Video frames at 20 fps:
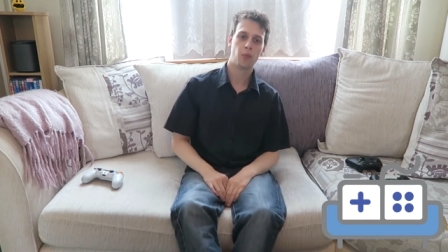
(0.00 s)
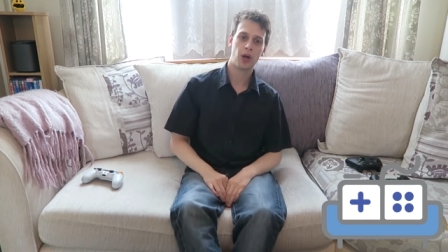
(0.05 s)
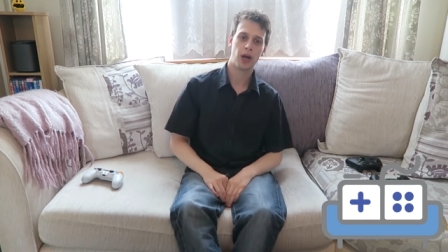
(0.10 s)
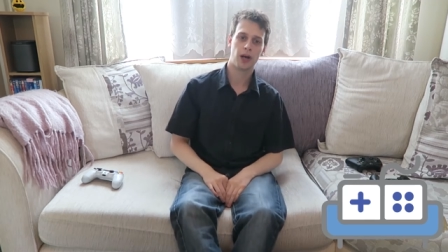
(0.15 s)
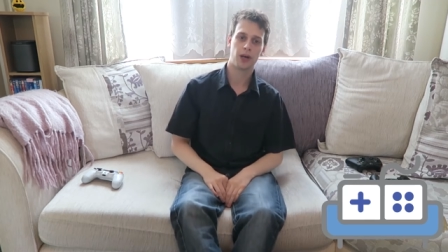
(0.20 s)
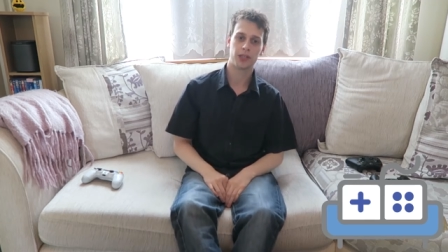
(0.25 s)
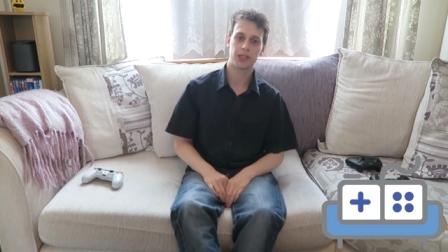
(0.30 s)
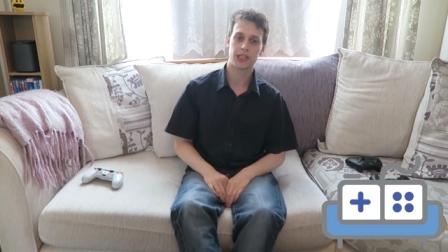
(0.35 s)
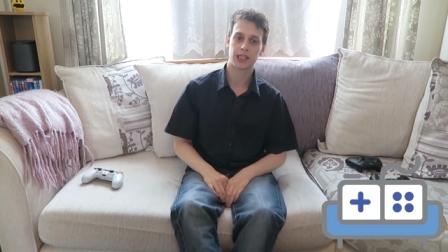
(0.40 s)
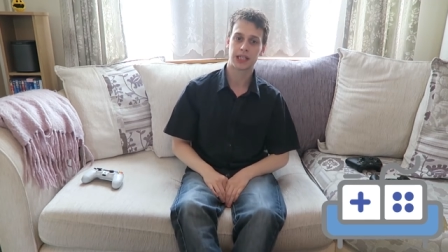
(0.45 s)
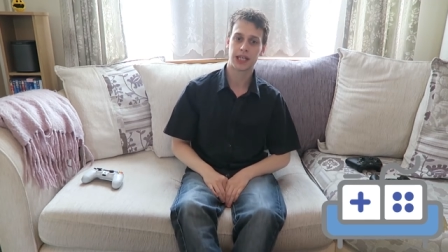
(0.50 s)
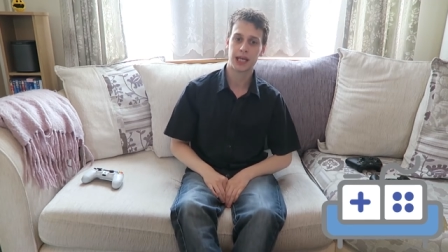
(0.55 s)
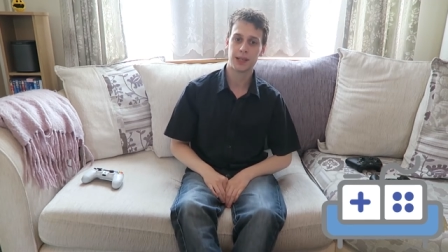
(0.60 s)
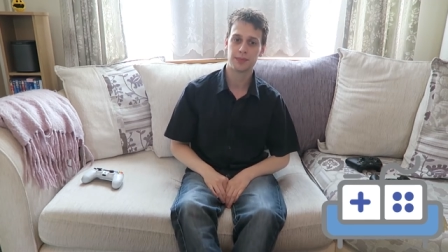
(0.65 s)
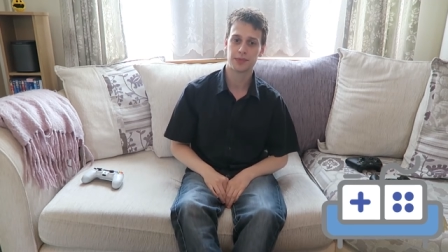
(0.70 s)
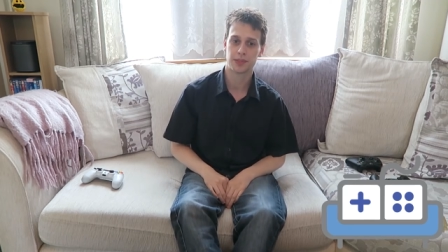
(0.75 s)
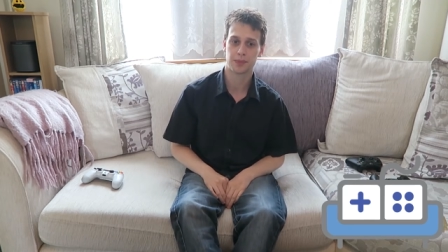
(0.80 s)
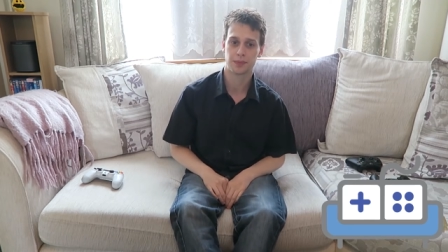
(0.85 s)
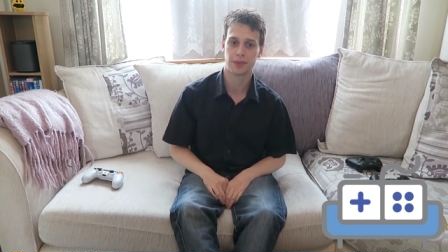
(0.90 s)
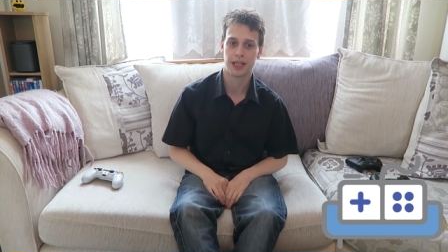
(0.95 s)
Well, the
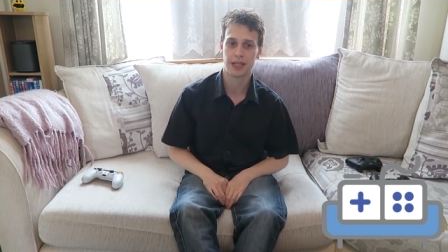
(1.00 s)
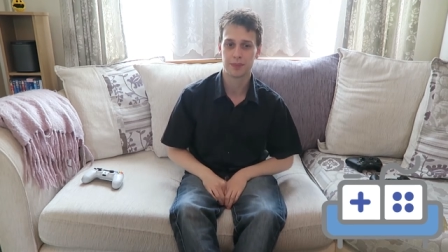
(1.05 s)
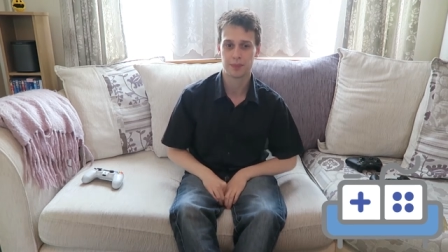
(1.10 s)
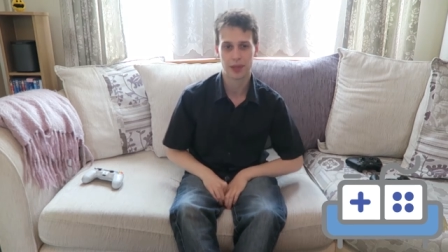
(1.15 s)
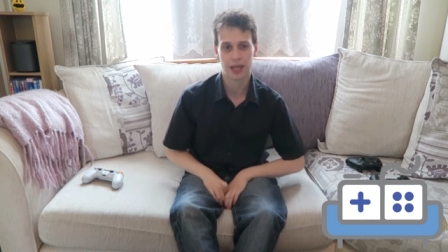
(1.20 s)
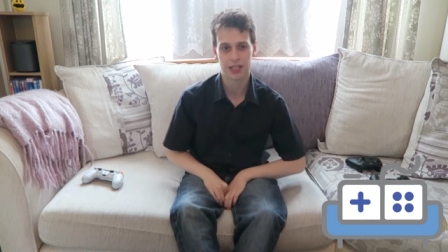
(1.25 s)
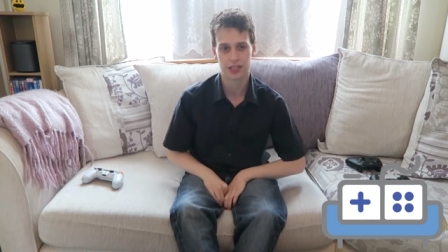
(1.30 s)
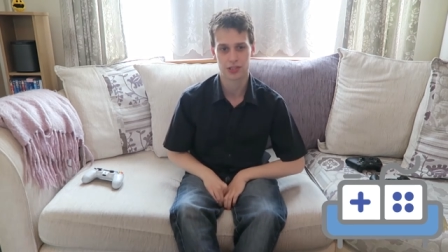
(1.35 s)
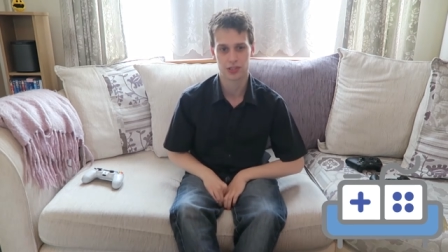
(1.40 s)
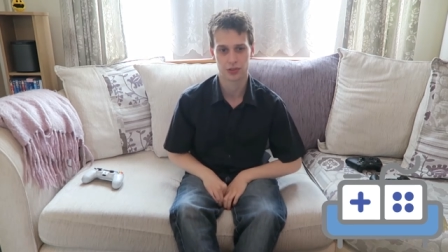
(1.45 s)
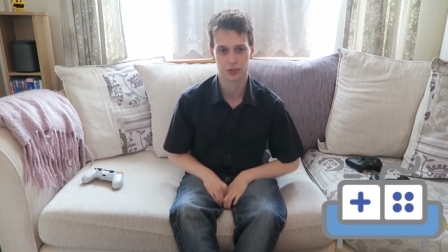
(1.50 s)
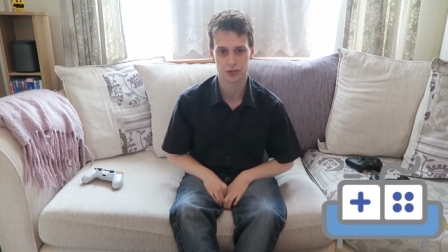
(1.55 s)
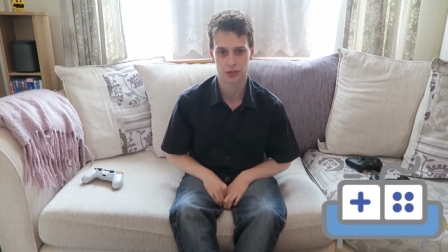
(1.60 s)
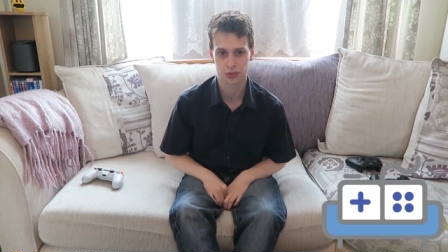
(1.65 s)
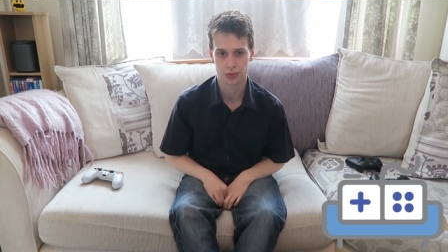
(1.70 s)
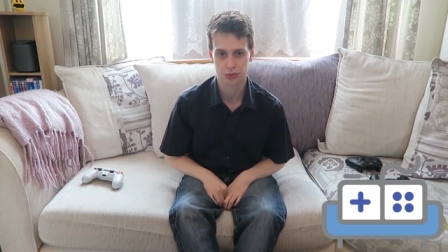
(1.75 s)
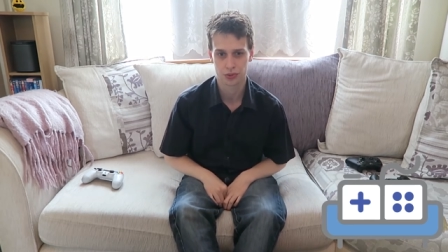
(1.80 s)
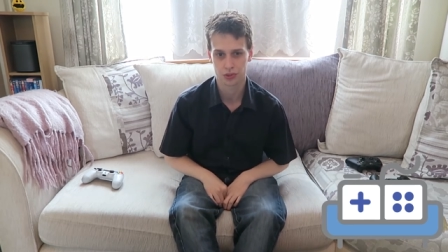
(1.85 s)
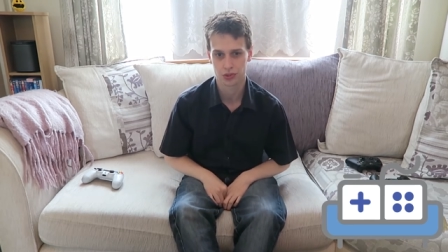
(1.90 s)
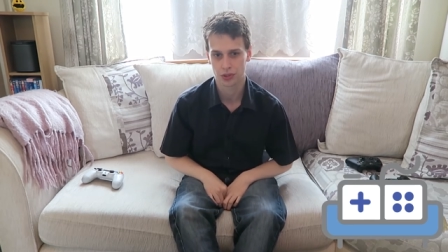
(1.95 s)
games that play best on
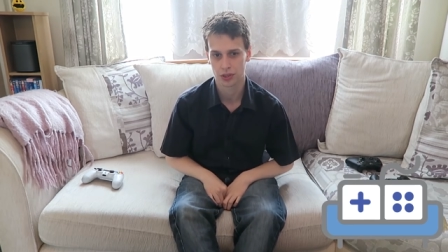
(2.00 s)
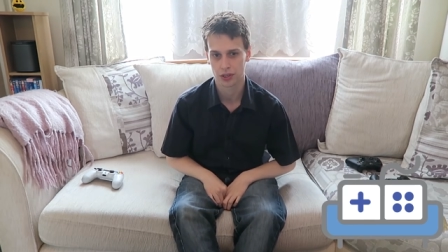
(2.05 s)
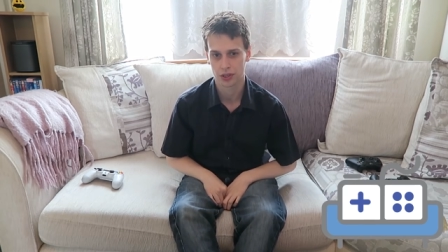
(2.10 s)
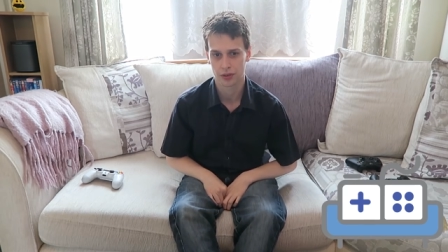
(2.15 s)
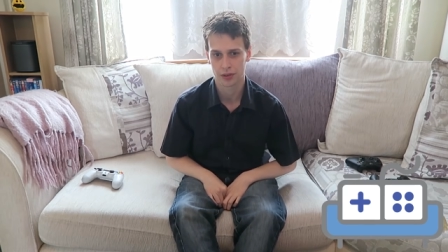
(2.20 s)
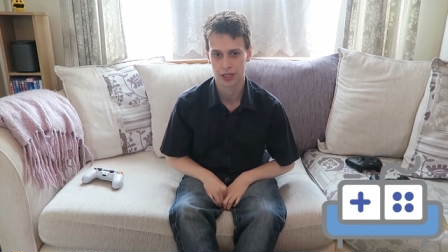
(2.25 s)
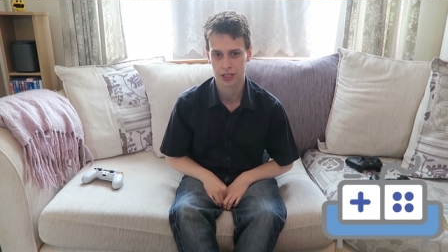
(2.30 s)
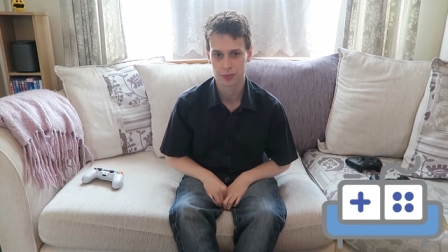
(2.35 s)
DualShock or